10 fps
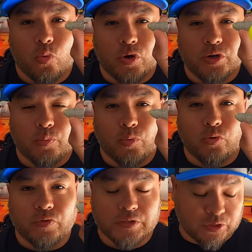when you're
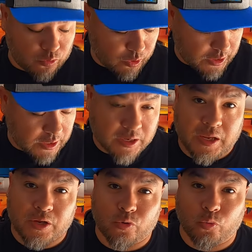moving to get
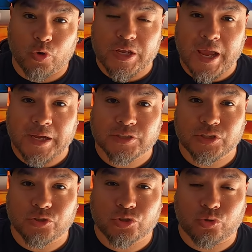a
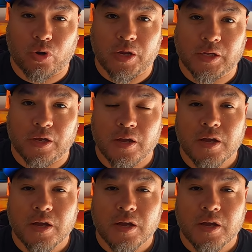reaction strike